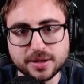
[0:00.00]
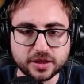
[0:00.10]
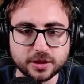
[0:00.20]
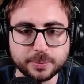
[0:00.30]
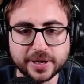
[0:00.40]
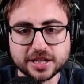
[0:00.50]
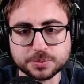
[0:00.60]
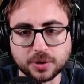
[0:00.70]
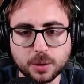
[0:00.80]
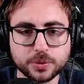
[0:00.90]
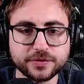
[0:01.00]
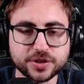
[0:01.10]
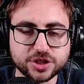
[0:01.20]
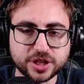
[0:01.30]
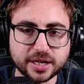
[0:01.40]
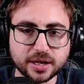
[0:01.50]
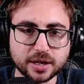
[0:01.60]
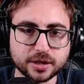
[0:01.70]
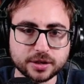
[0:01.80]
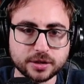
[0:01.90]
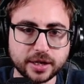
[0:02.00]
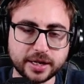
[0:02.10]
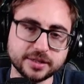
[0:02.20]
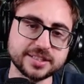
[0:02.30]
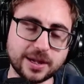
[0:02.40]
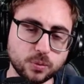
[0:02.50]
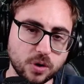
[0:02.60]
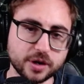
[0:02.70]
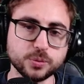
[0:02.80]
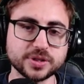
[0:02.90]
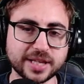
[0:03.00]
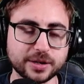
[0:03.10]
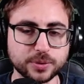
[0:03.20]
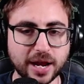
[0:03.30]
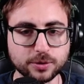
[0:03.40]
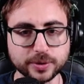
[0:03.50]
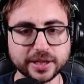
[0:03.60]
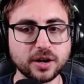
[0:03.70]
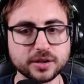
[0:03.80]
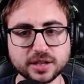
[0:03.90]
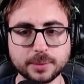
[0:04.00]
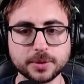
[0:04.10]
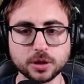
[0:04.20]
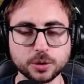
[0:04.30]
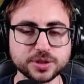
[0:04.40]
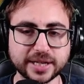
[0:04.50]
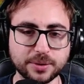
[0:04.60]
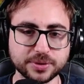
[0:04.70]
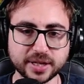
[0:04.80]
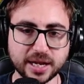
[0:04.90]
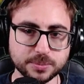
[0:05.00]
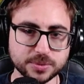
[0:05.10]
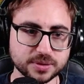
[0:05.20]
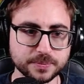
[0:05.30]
The biggest problem with Vegeta in set 1 was that it had a really hard time closing out the games.